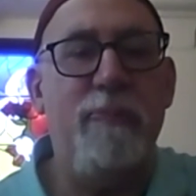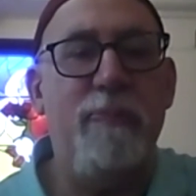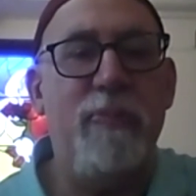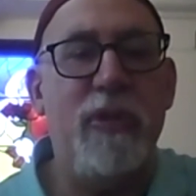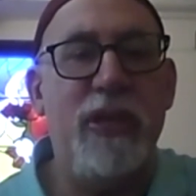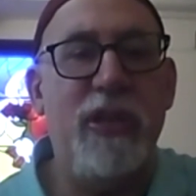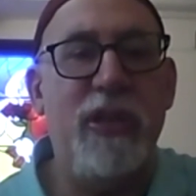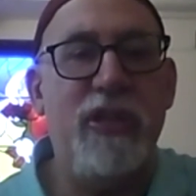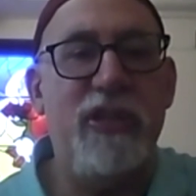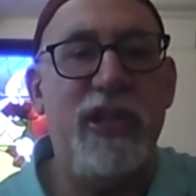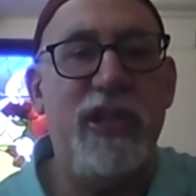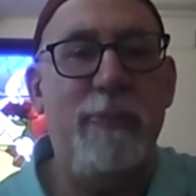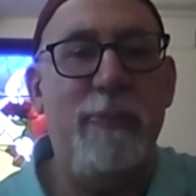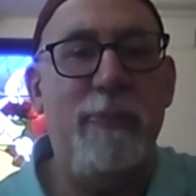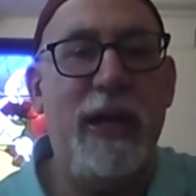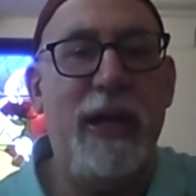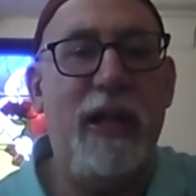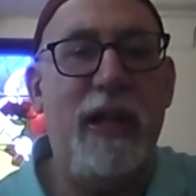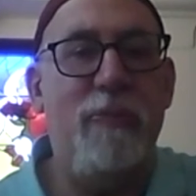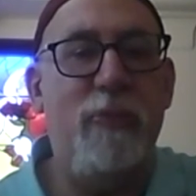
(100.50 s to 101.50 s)
this
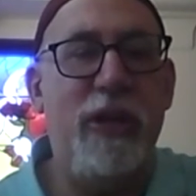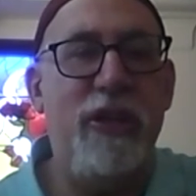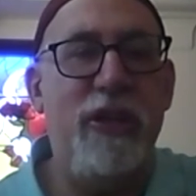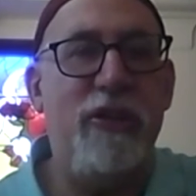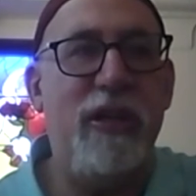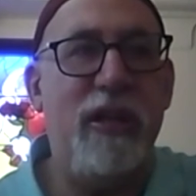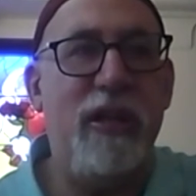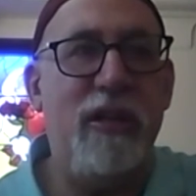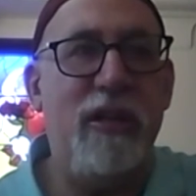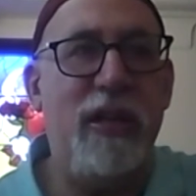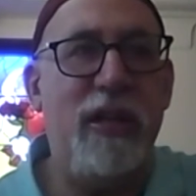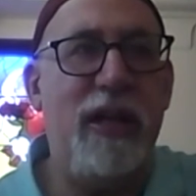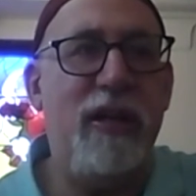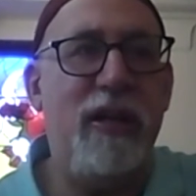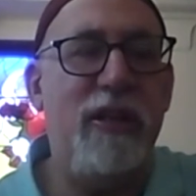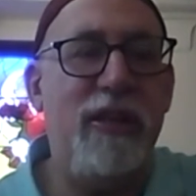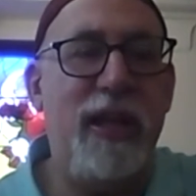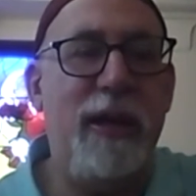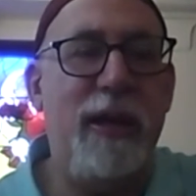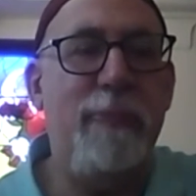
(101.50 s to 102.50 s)
email where you can click
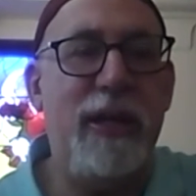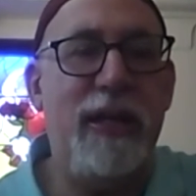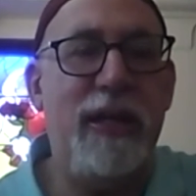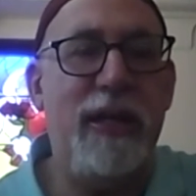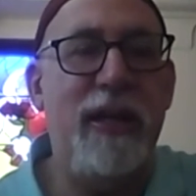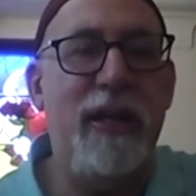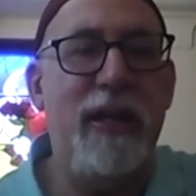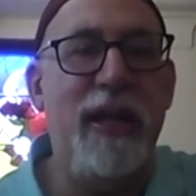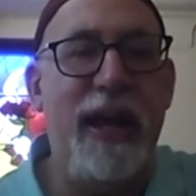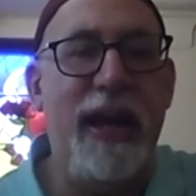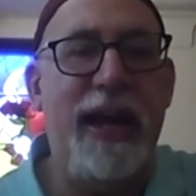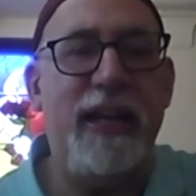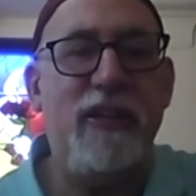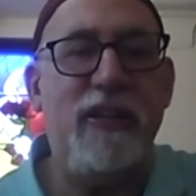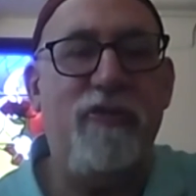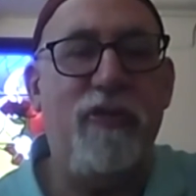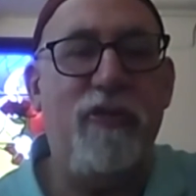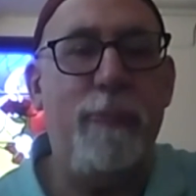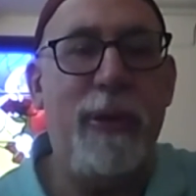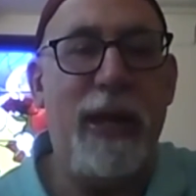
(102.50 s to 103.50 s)
on them and ask
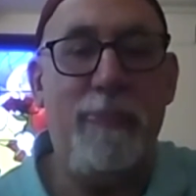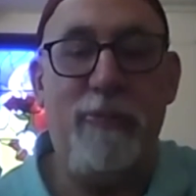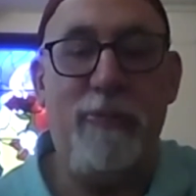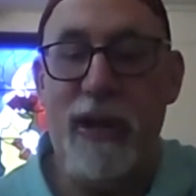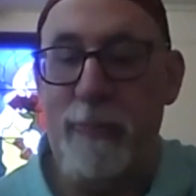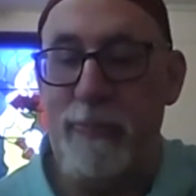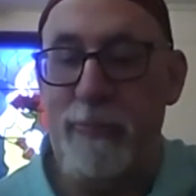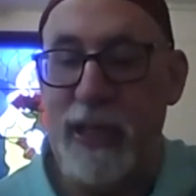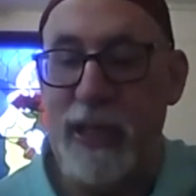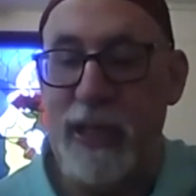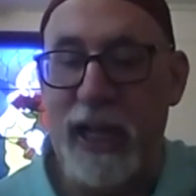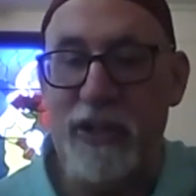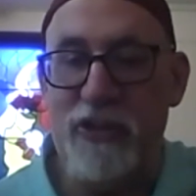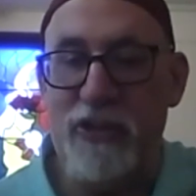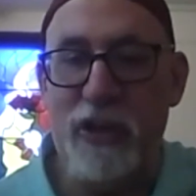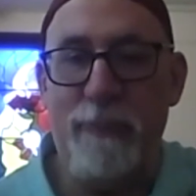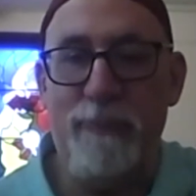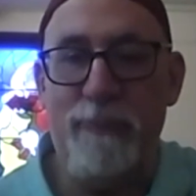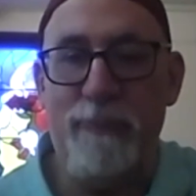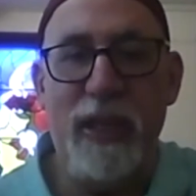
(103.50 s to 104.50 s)
for a paper
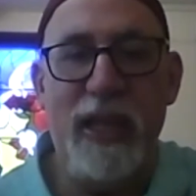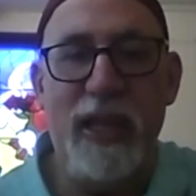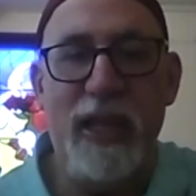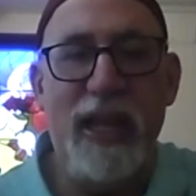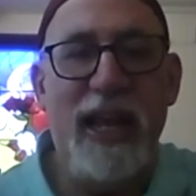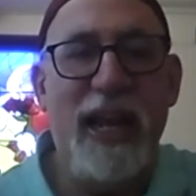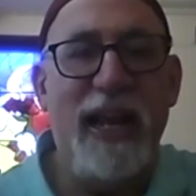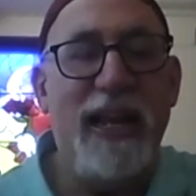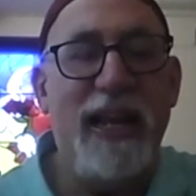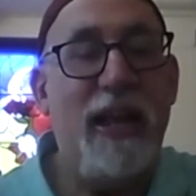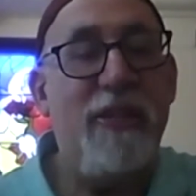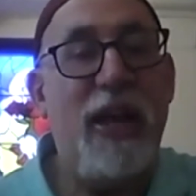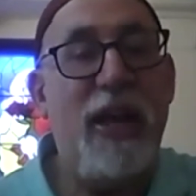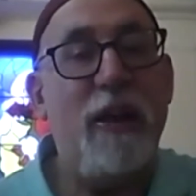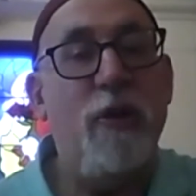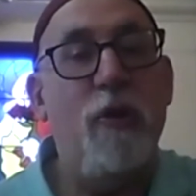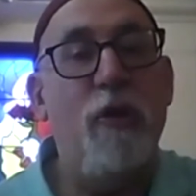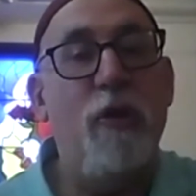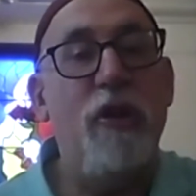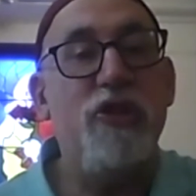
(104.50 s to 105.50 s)
application. Now that
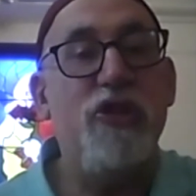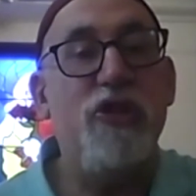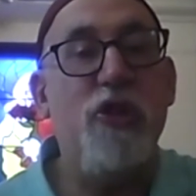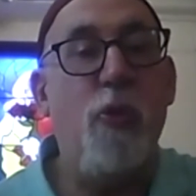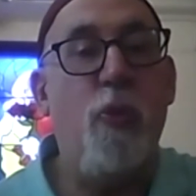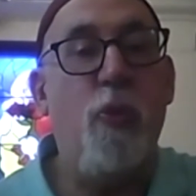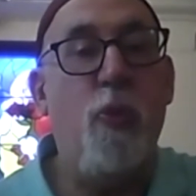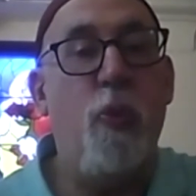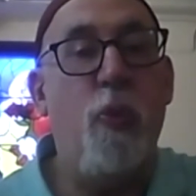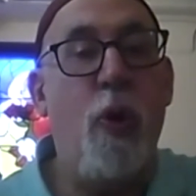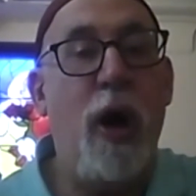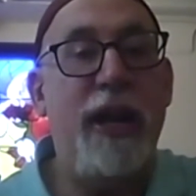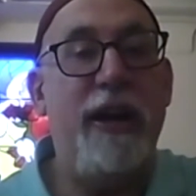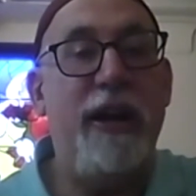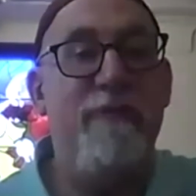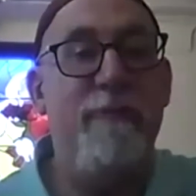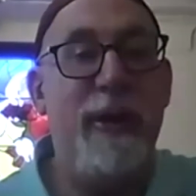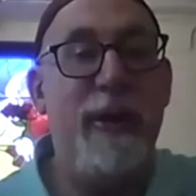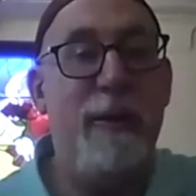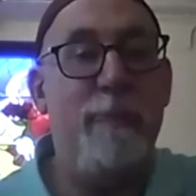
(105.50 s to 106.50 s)
all is the what
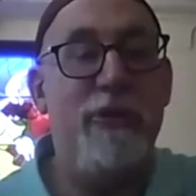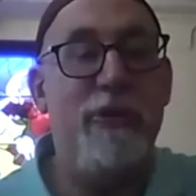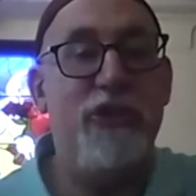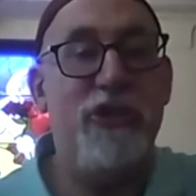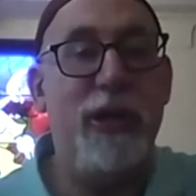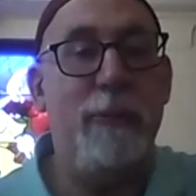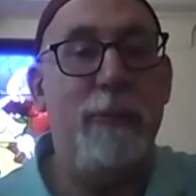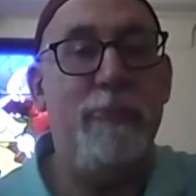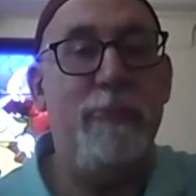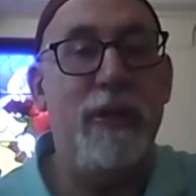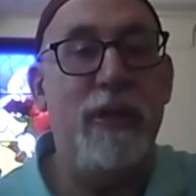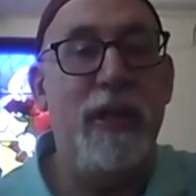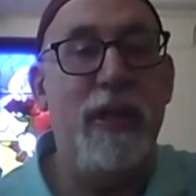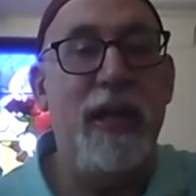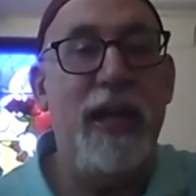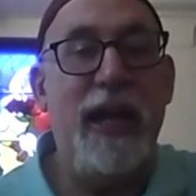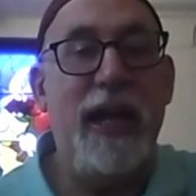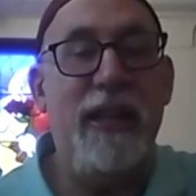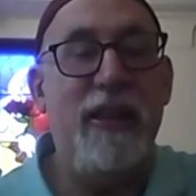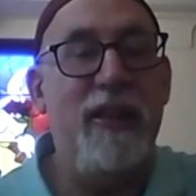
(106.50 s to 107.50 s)
of membership
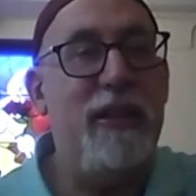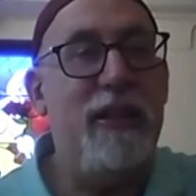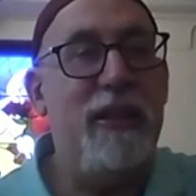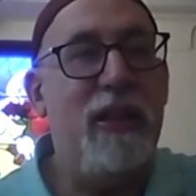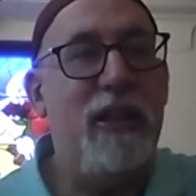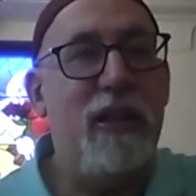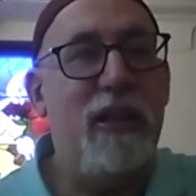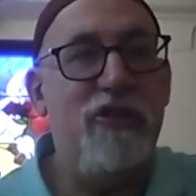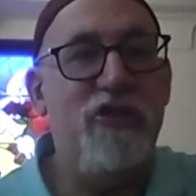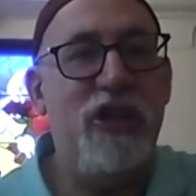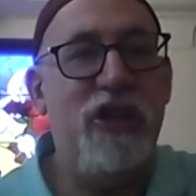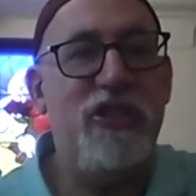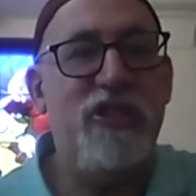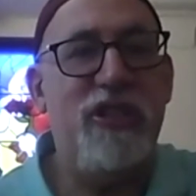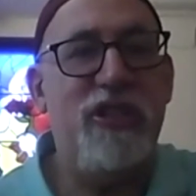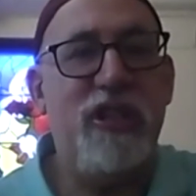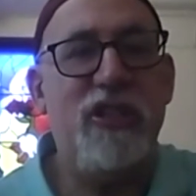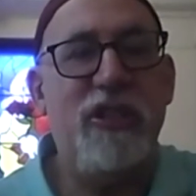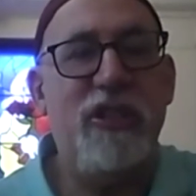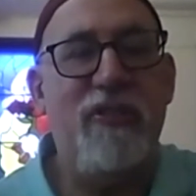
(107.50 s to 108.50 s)
and the
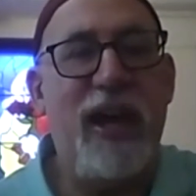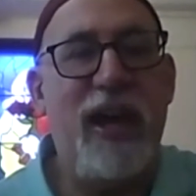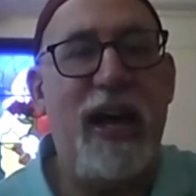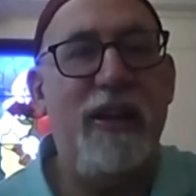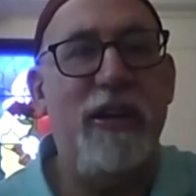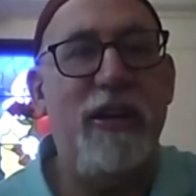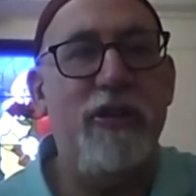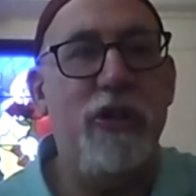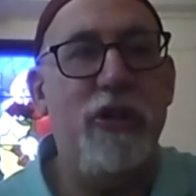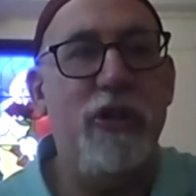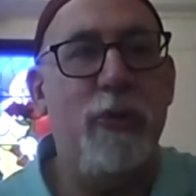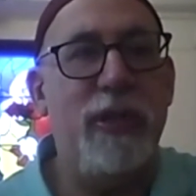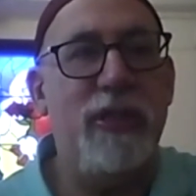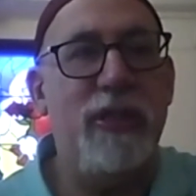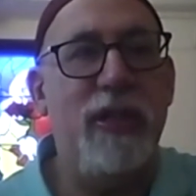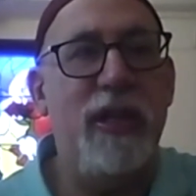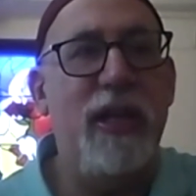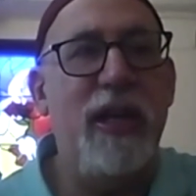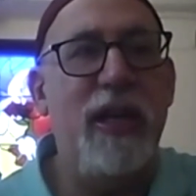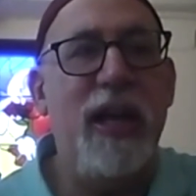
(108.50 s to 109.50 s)
logistics of how to do
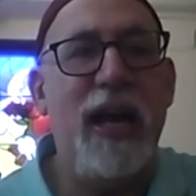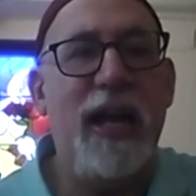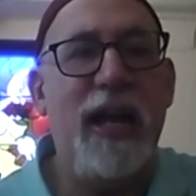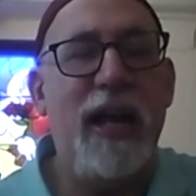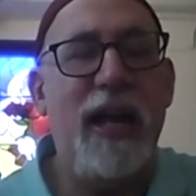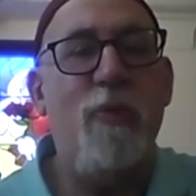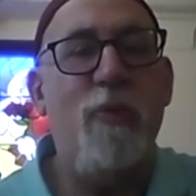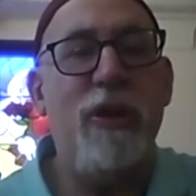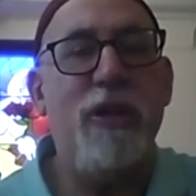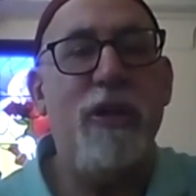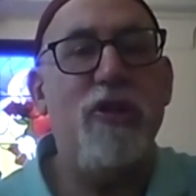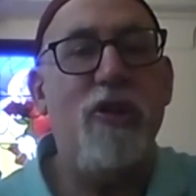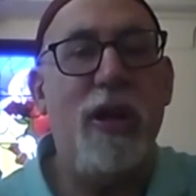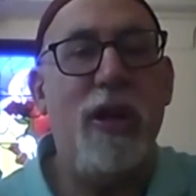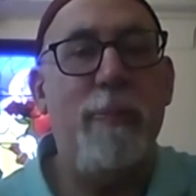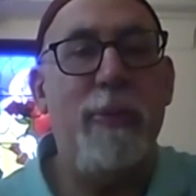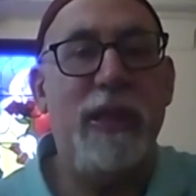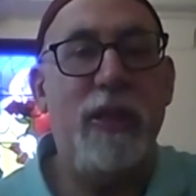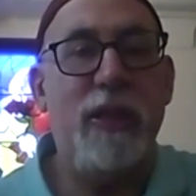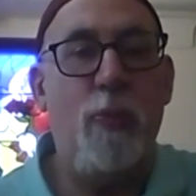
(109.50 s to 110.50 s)
it. And I want to talk
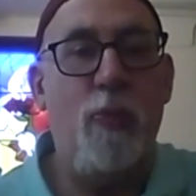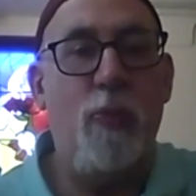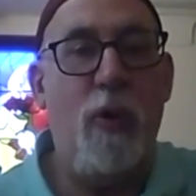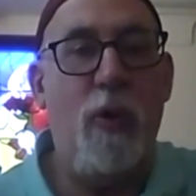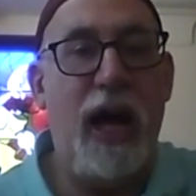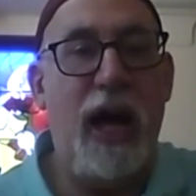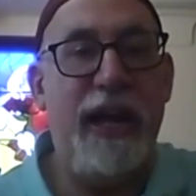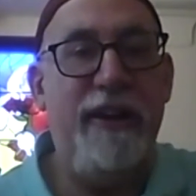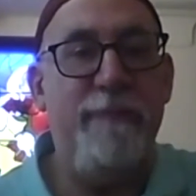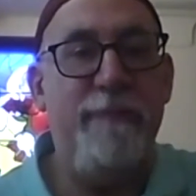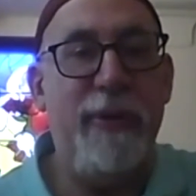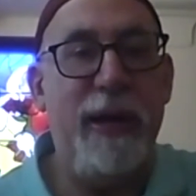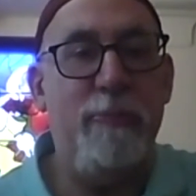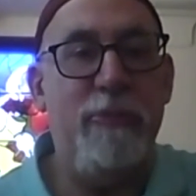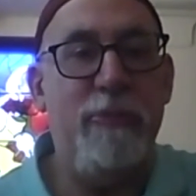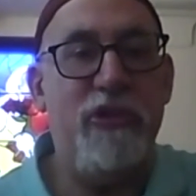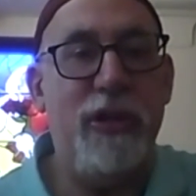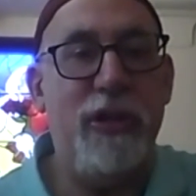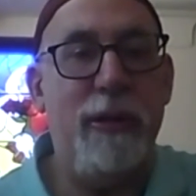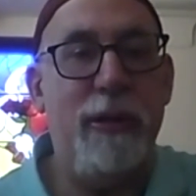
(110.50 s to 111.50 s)
about the why of
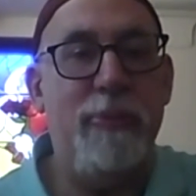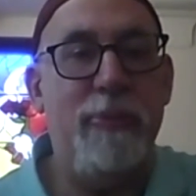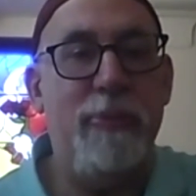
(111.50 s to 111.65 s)
membership.